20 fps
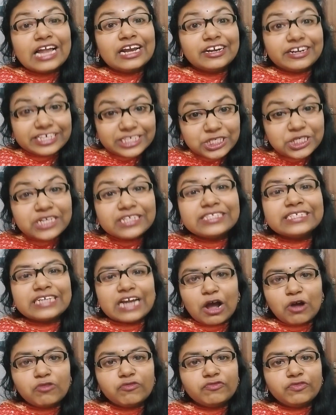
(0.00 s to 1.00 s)
Richard's
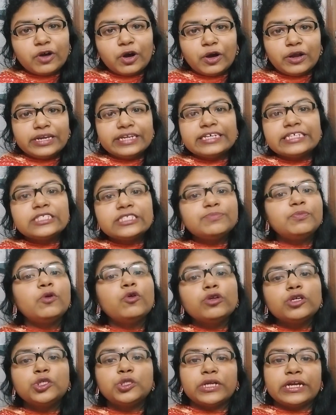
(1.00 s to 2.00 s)
downfall is
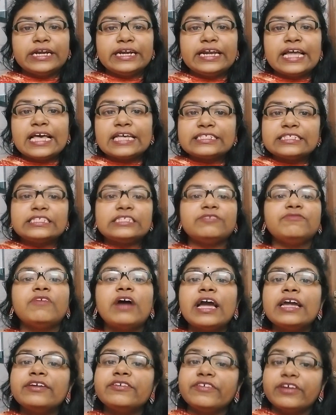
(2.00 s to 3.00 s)
portrayed as
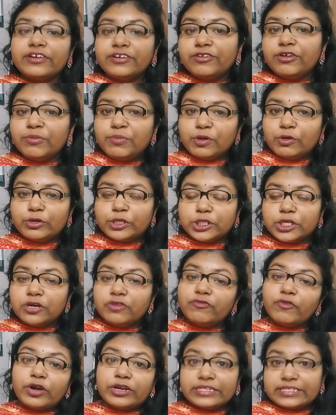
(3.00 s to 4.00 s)
divine
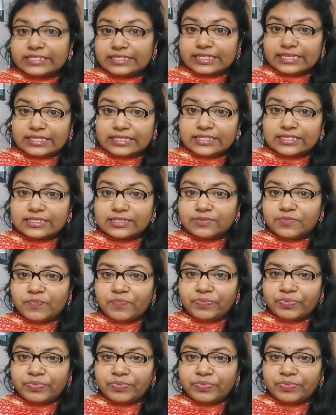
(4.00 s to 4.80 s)
retribution for his sins.